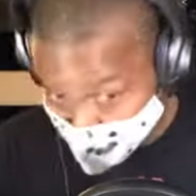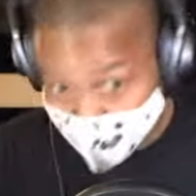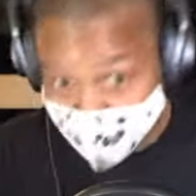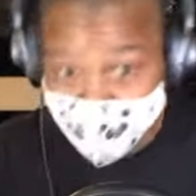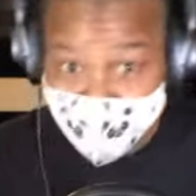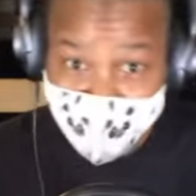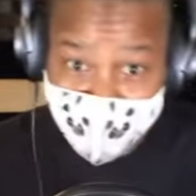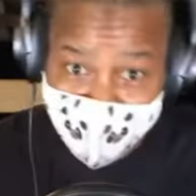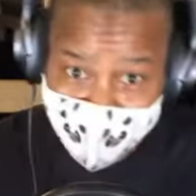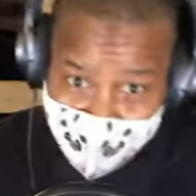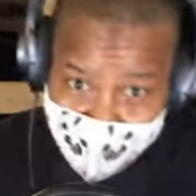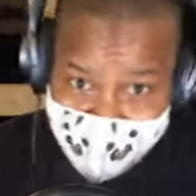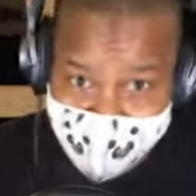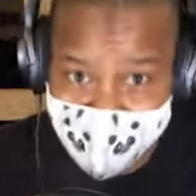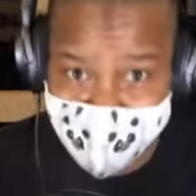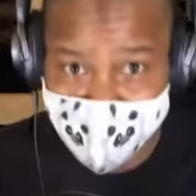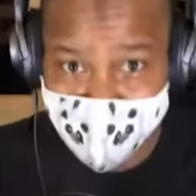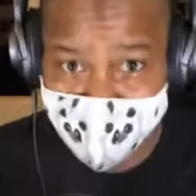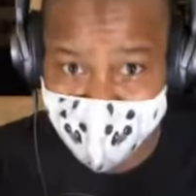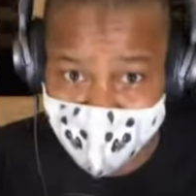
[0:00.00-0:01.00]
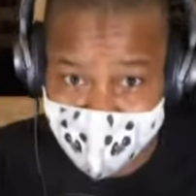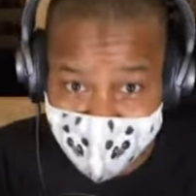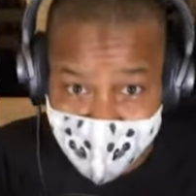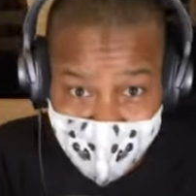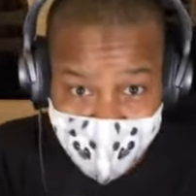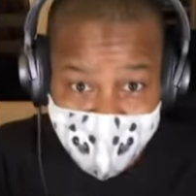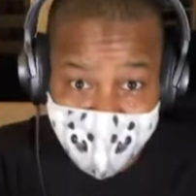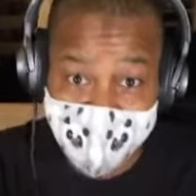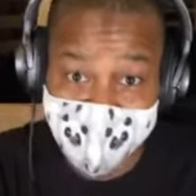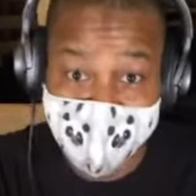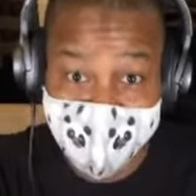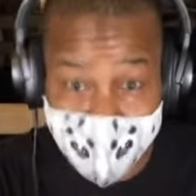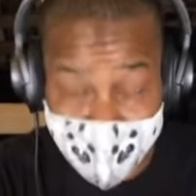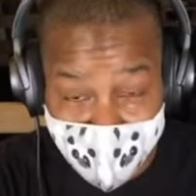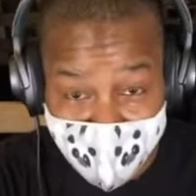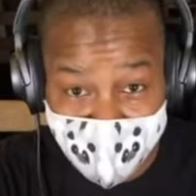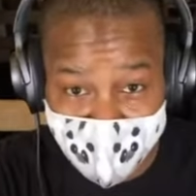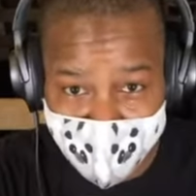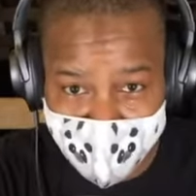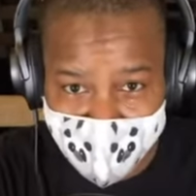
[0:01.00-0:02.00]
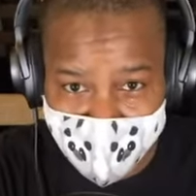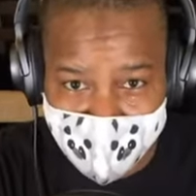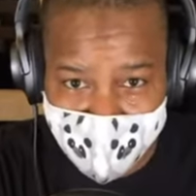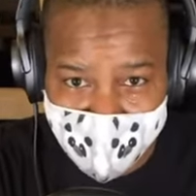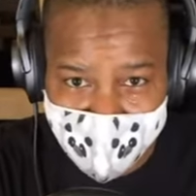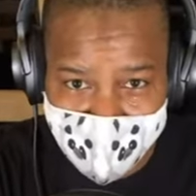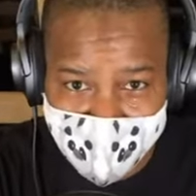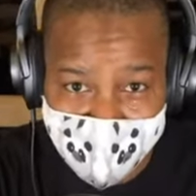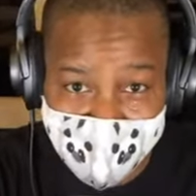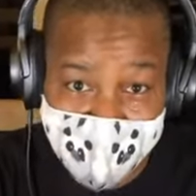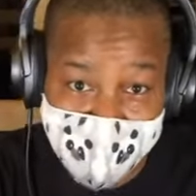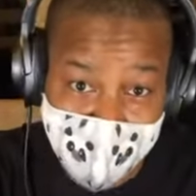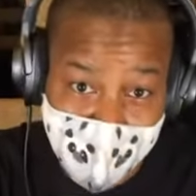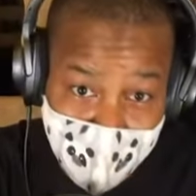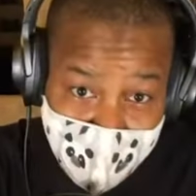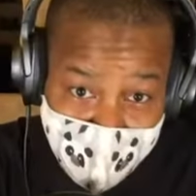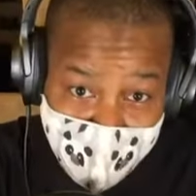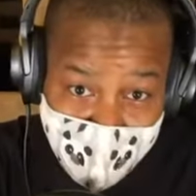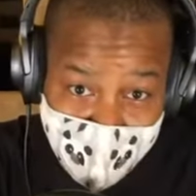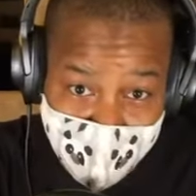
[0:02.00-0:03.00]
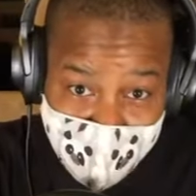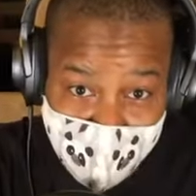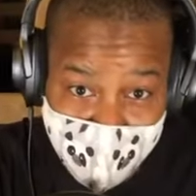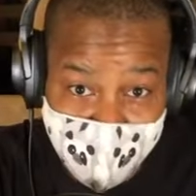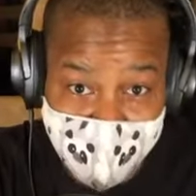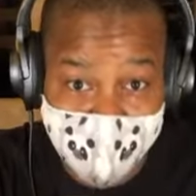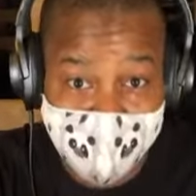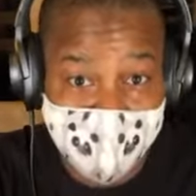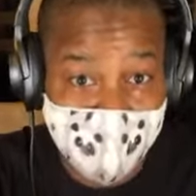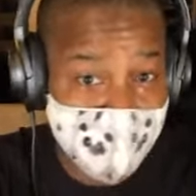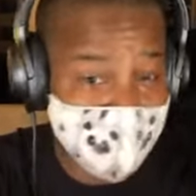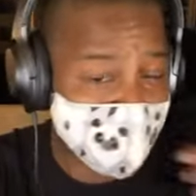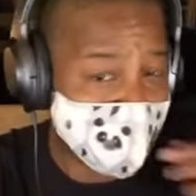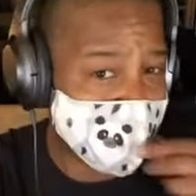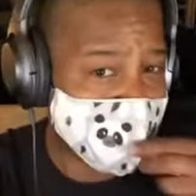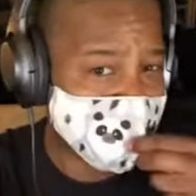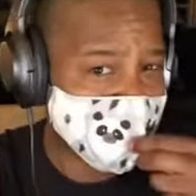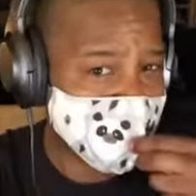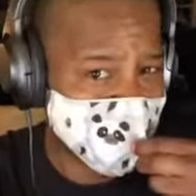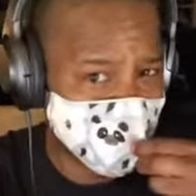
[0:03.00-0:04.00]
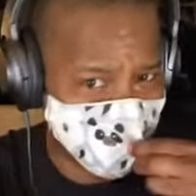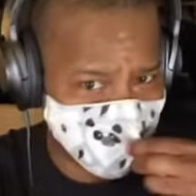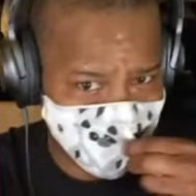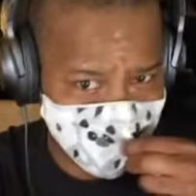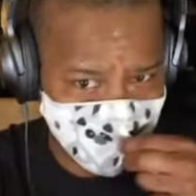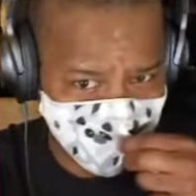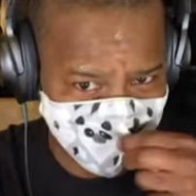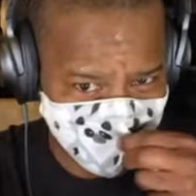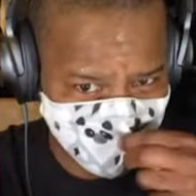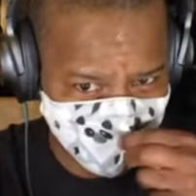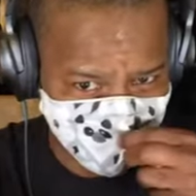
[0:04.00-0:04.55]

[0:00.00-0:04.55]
But as I said, this guy was dangerous. He stalked me. He stalked my roommate,